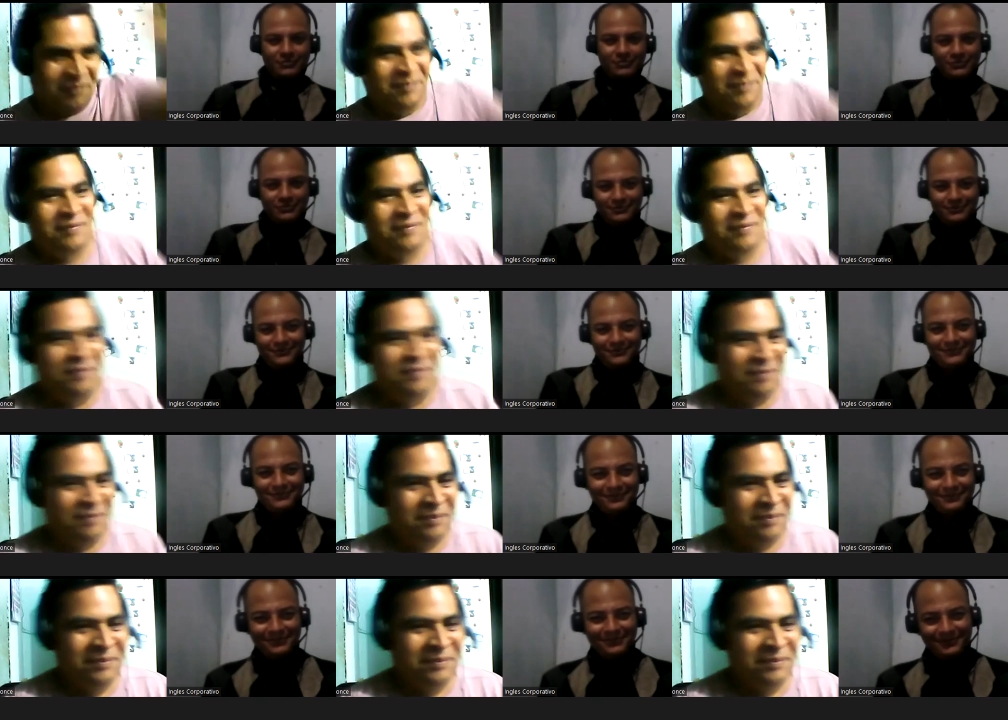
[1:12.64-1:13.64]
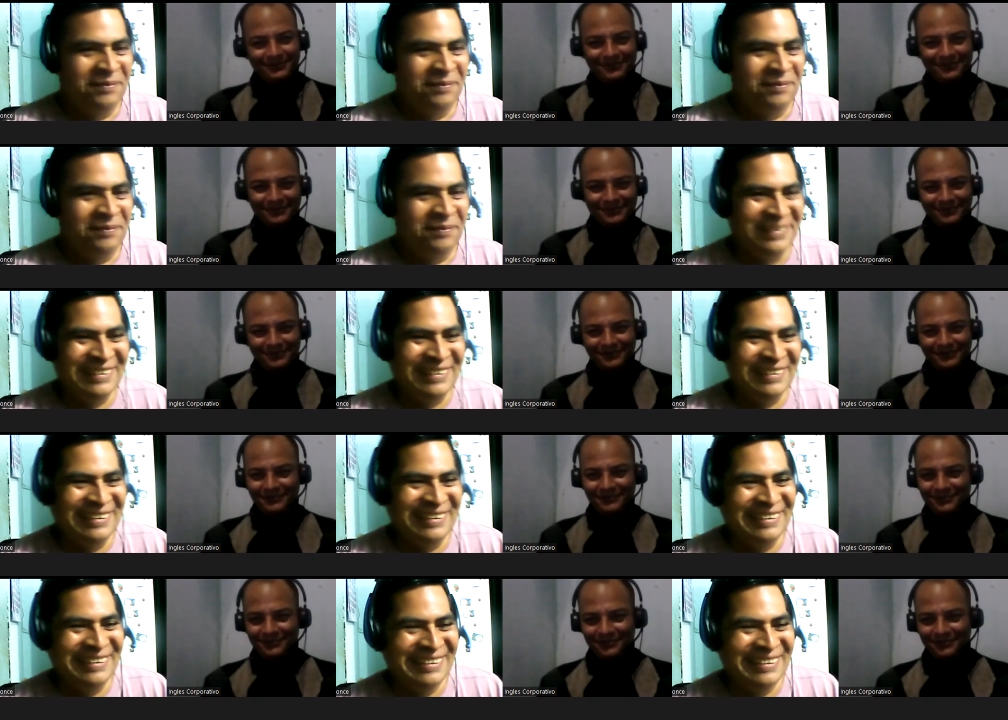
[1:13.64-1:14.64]

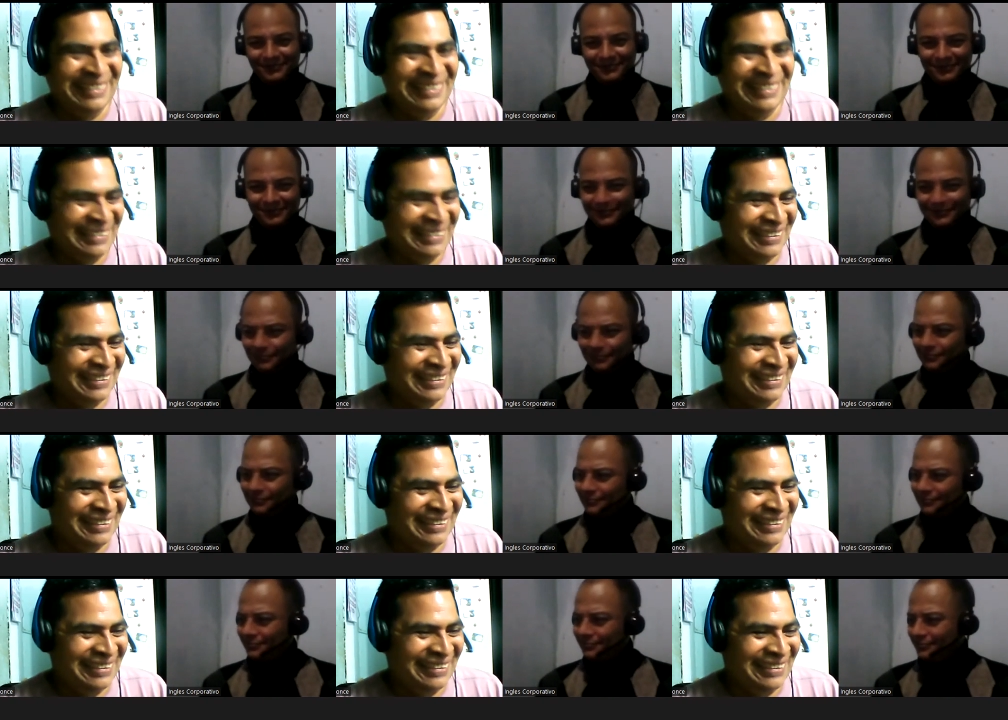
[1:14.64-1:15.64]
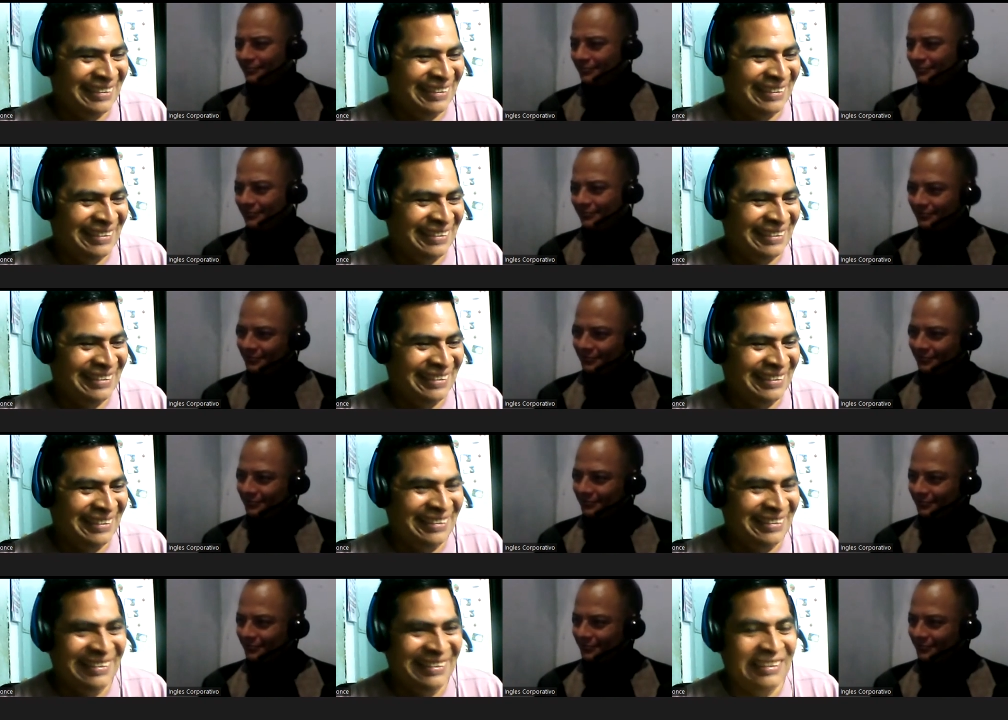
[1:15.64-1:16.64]

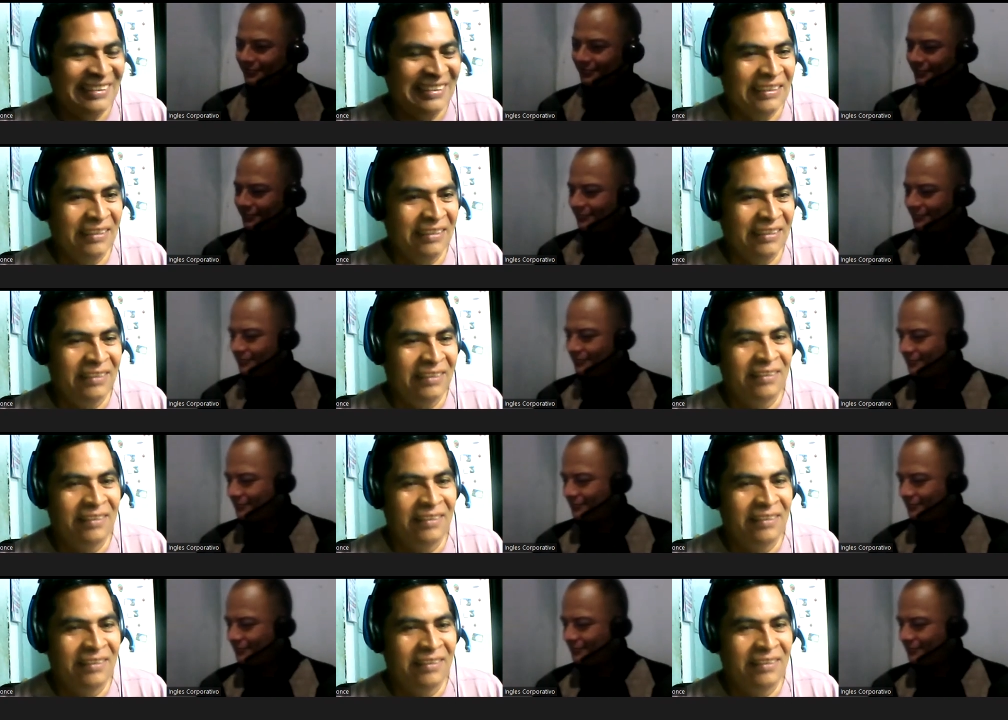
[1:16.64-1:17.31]
[no speech]